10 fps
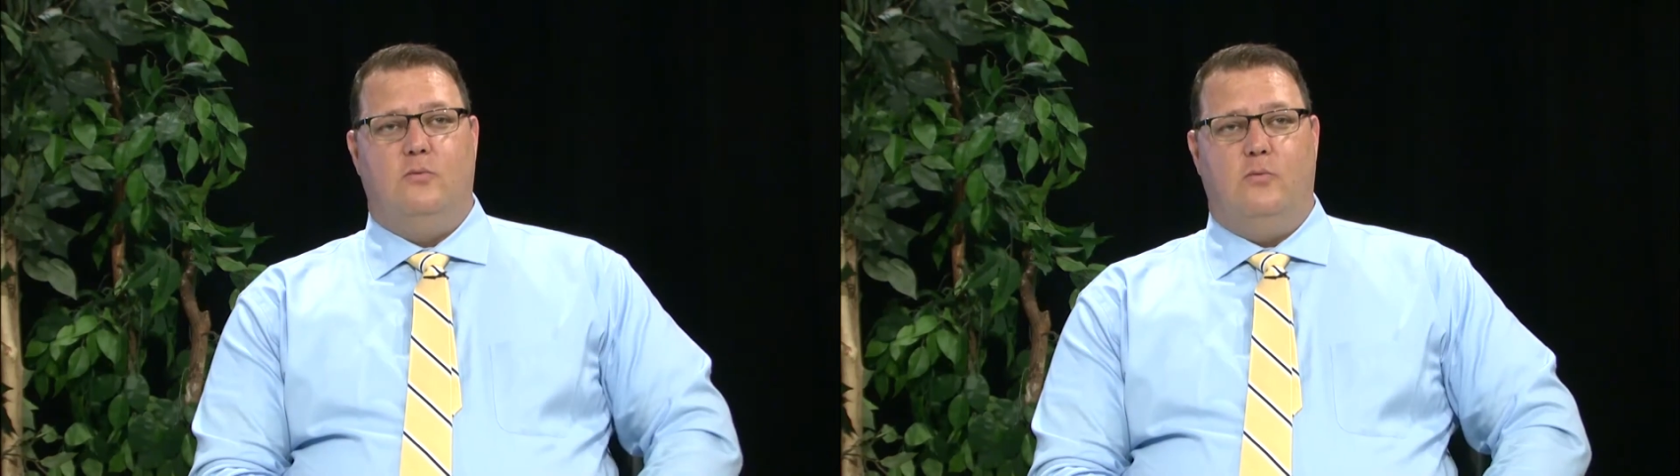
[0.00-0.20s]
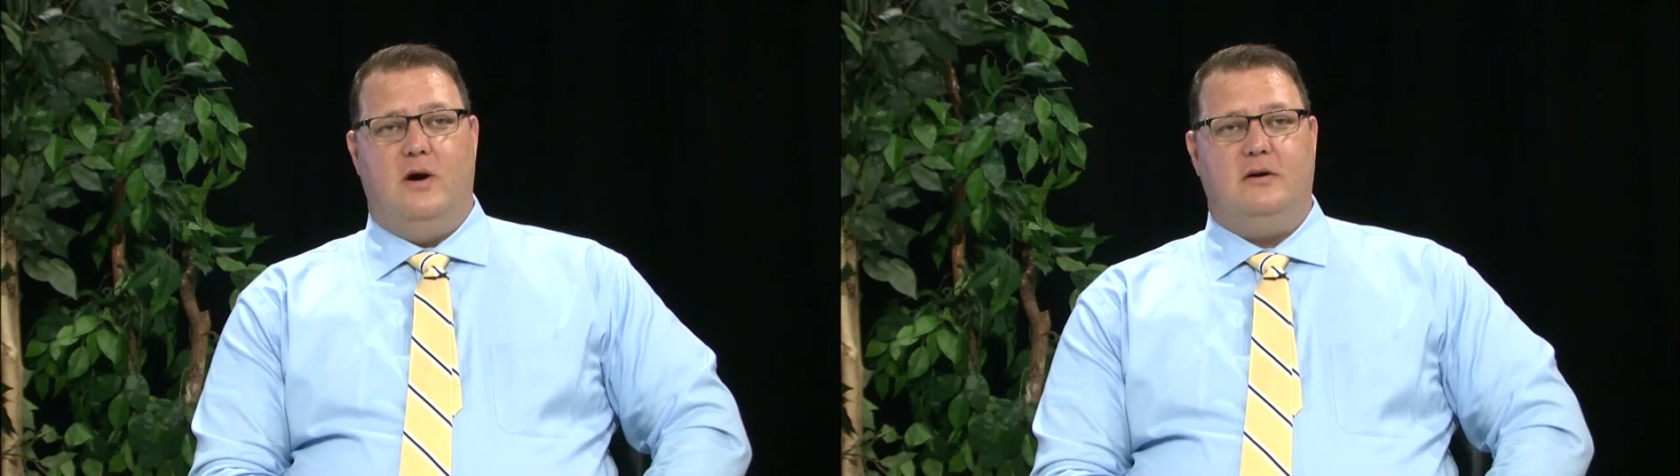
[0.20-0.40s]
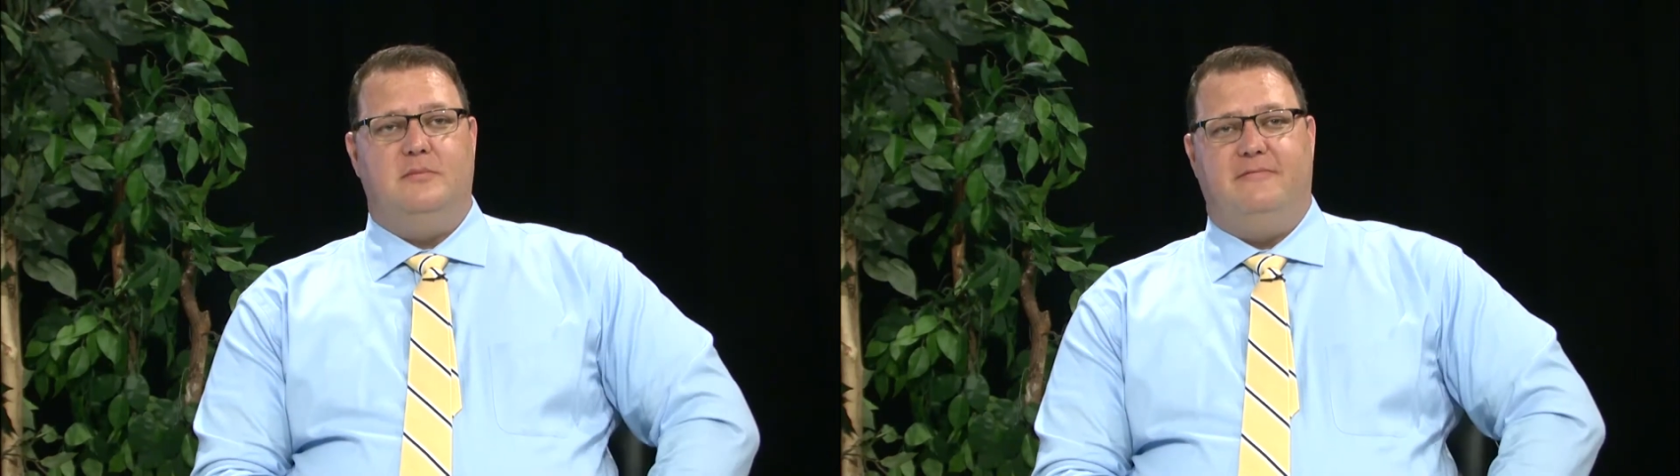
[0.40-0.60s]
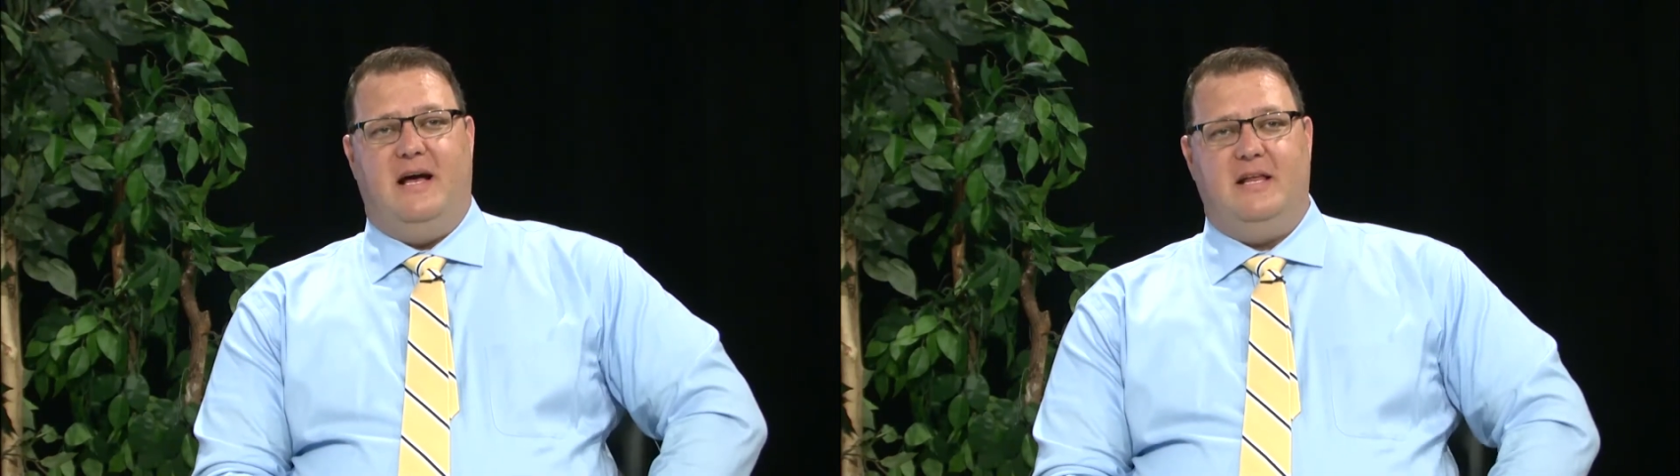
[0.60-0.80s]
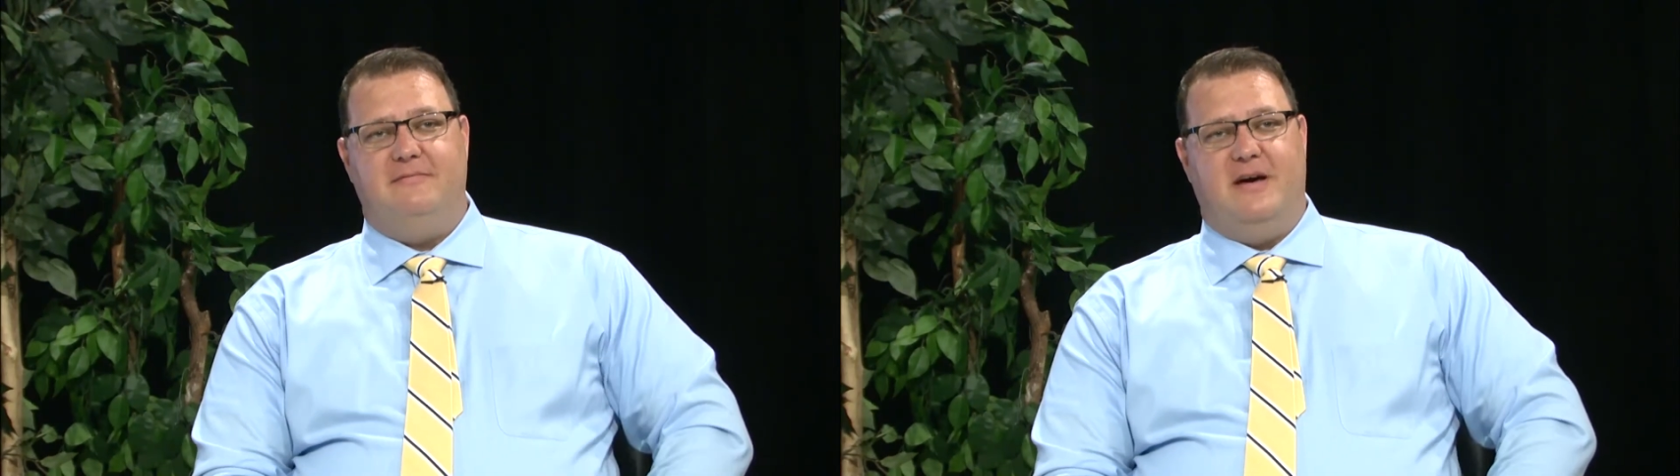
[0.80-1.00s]
Welcome to
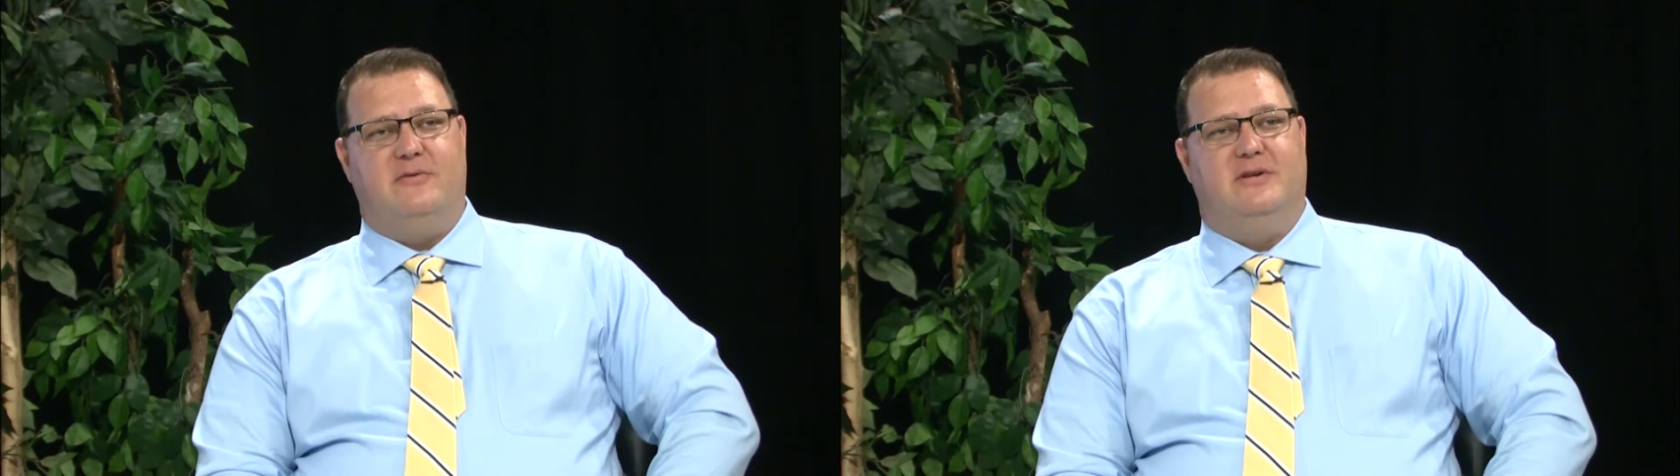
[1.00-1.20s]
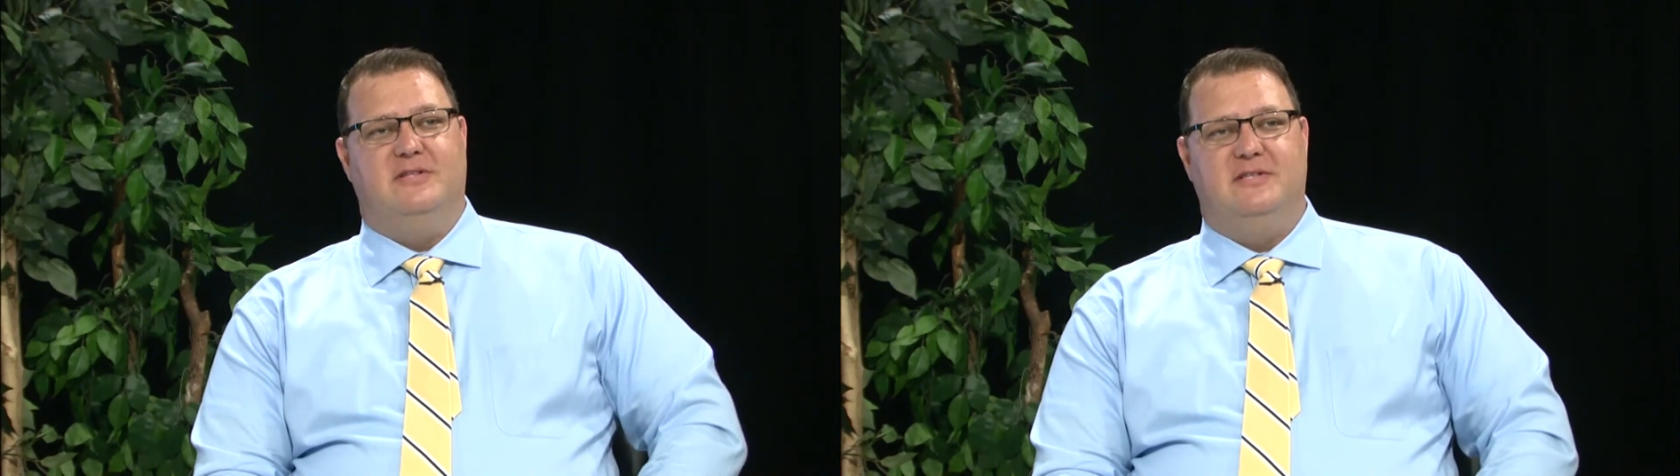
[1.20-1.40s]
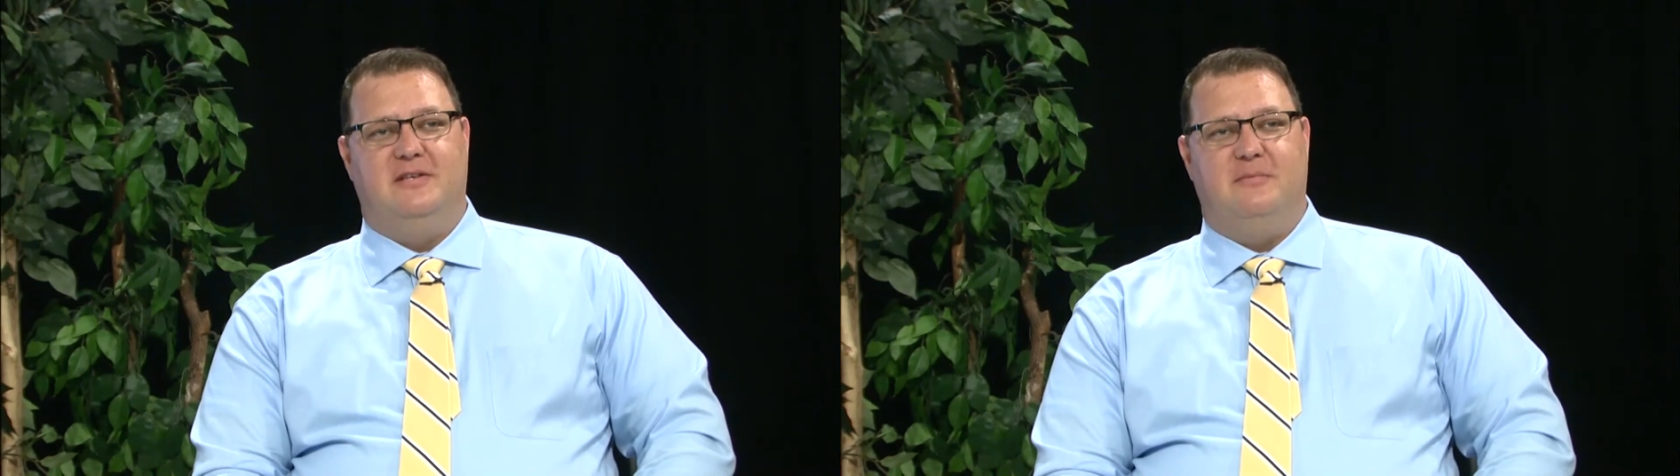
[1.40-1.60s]
Valley Veterans,